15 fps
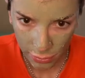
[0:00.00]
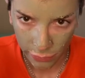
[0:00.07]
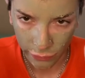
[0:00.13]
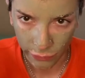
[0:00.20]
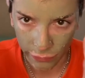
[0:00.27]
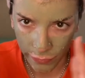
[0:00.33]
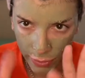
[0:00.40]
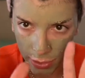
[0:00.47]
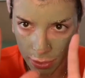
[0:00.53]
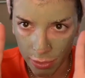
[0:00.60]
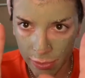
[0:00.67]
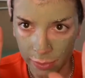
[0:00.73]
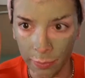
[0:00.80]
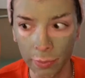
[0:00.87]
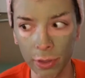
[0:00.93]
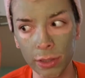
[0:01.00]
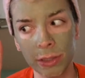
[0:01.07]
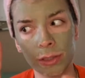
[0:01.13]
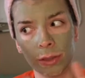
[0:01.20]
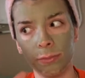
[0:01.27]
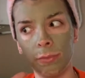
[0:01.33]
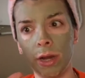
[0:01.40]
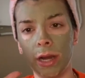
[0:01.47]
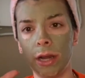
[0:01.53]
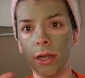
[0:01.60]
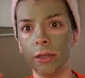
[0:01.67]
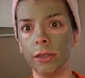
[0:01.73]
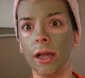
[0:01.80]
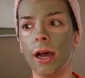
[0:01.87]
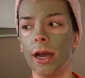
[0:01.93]
lot. That's
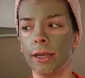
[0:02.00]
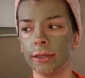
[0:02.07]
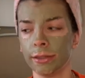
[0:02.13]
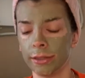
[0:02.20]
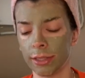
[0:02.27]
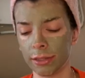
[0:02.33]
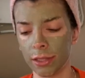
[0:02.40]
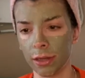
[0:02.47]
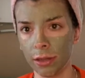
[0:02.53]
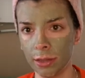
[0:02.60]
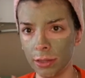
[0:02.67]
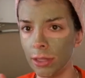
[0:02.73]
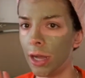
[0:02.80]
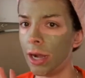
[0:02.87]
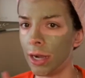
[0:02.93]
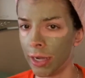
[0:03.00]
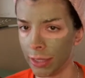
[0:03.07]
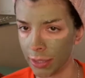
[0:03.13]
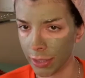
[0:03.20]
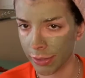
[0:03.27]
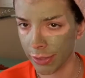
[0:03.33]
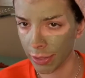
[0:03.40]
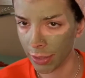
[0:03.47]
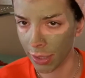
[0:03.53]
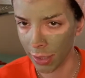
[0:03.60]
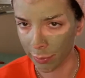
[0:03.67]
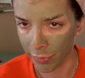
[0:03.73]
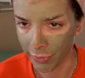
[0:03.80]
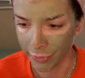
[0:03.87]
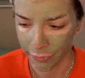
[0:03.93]
a lot as a
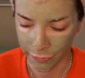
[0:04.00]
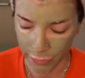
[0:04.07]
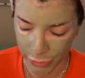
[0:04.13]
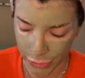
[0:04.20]
combo for